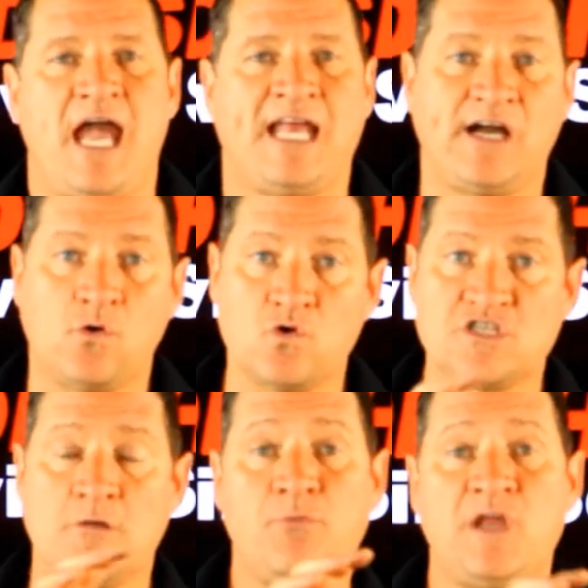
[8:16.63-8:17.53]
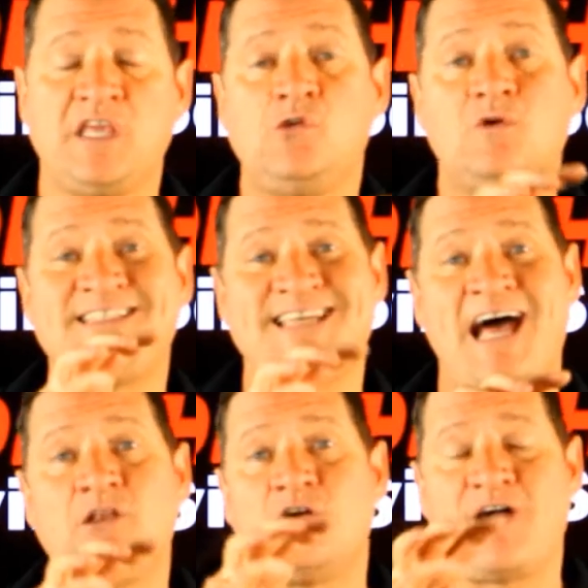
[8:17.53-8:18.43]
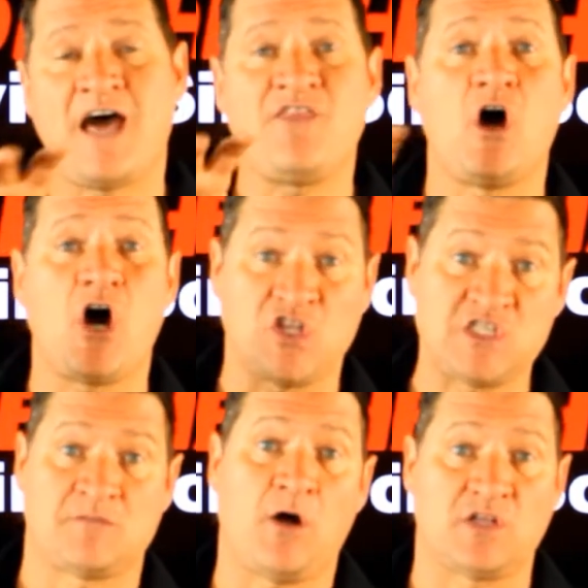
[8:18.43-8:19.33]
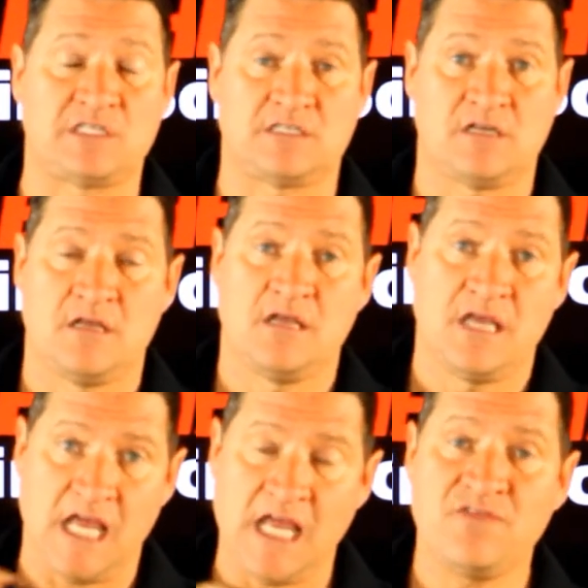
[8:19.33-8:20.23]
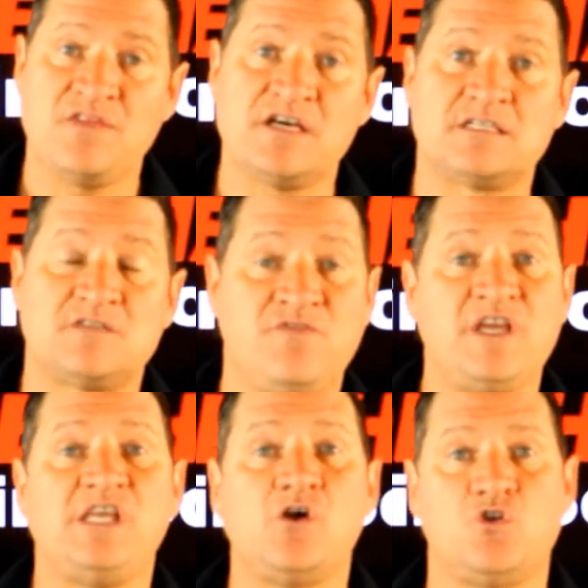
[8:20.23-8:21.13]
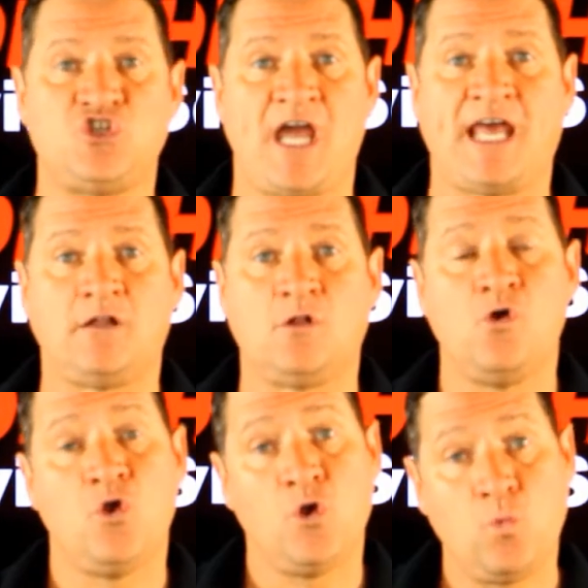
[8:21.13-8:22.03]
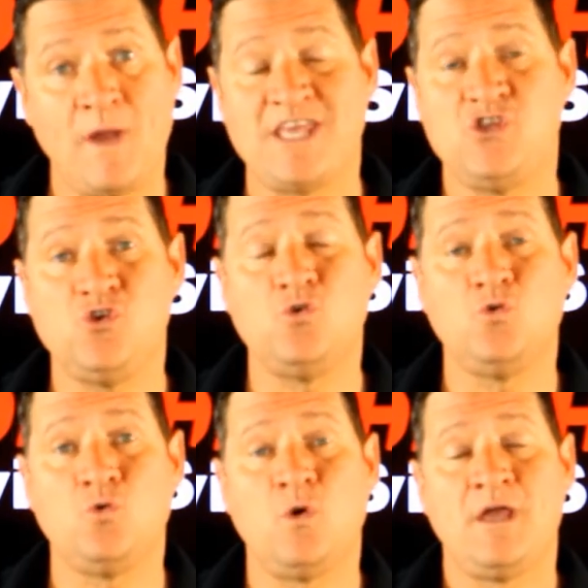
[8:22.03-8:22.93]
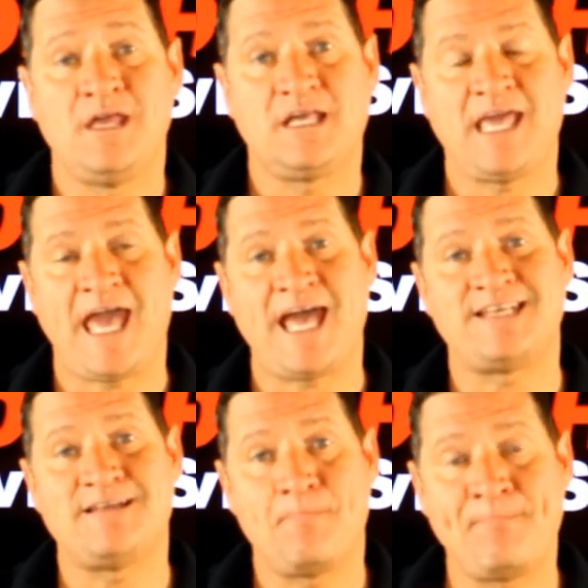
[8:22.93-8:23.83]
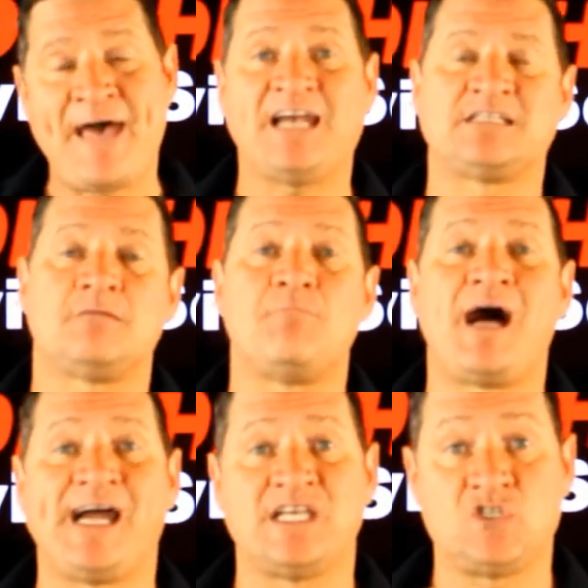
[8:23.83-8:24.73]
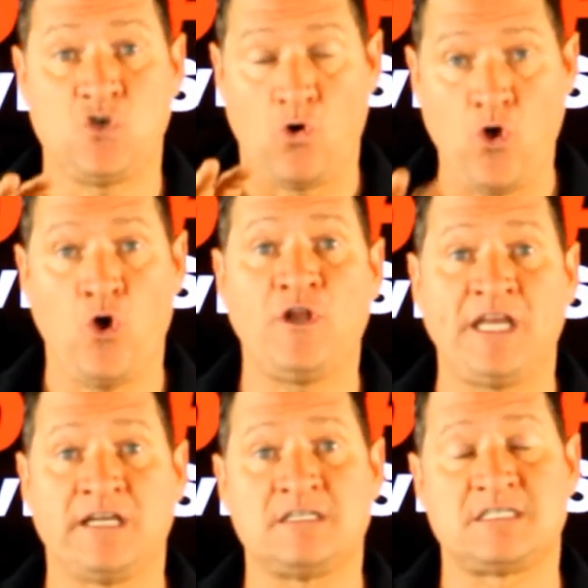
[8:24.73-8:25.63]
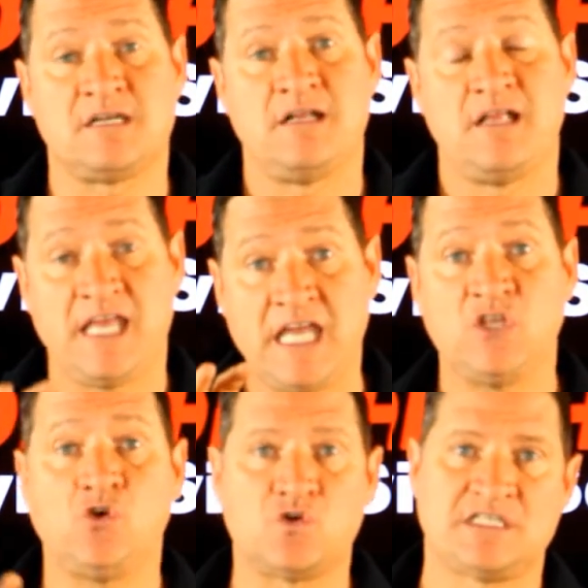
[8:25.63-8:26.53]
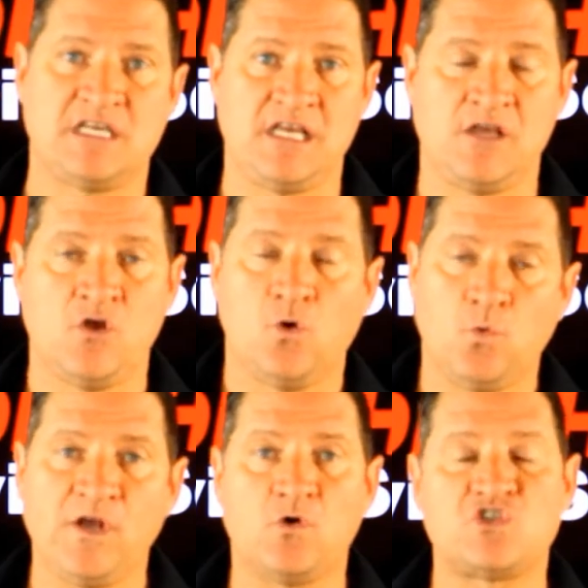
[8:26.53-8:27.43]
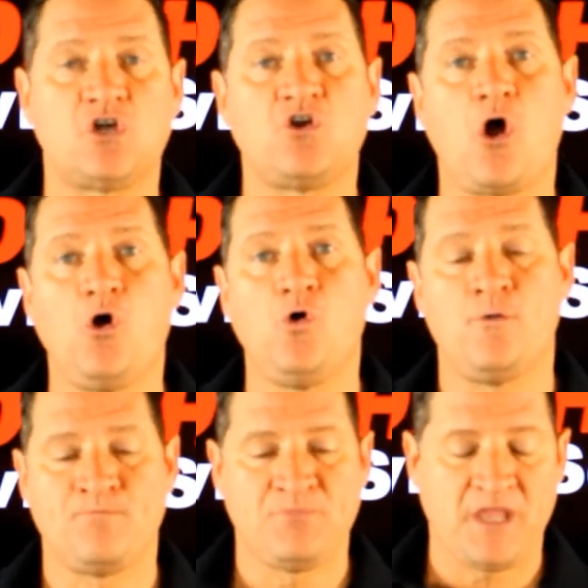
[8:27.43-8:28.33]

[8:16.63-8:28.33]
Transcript: And I also bring you a ton of other hotspots in this video channel where you can maximize your earnings in your city. We also go